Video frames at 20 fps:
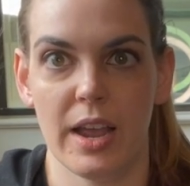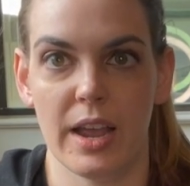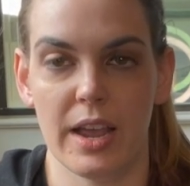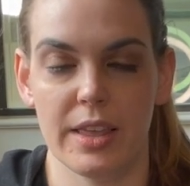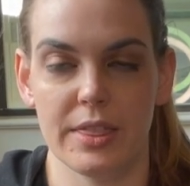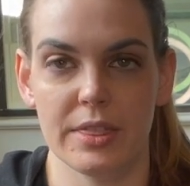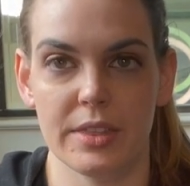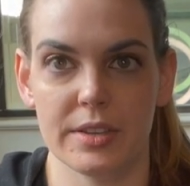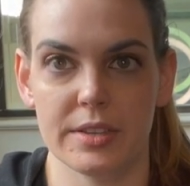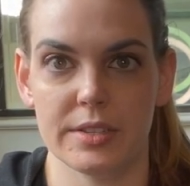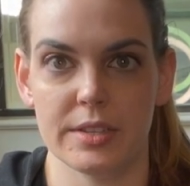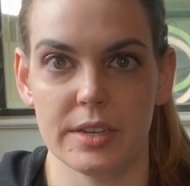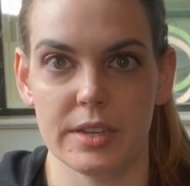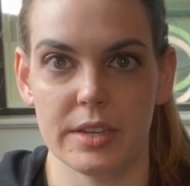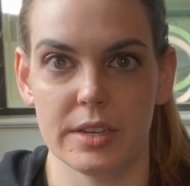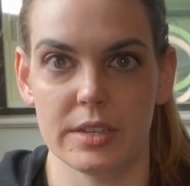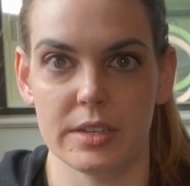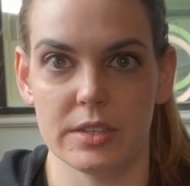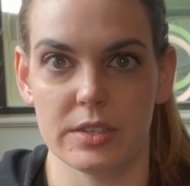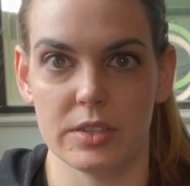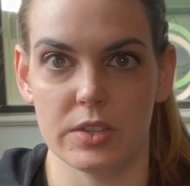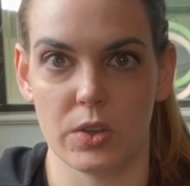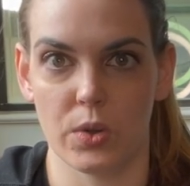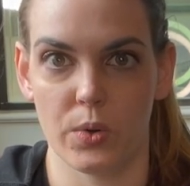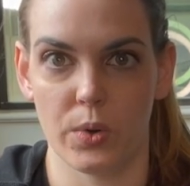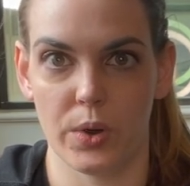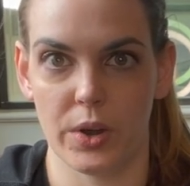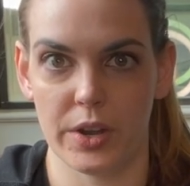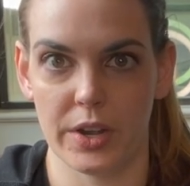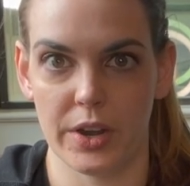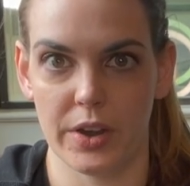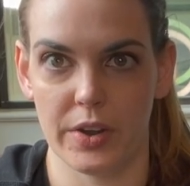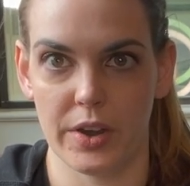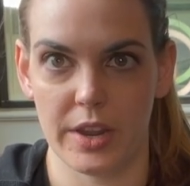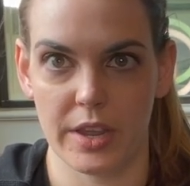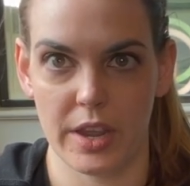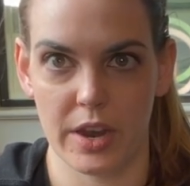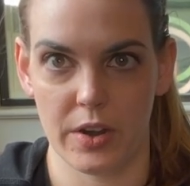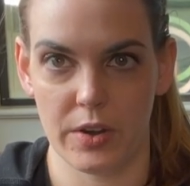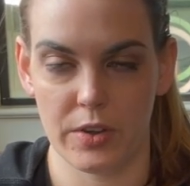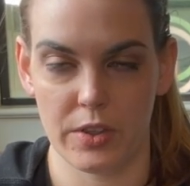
and this is the coronary care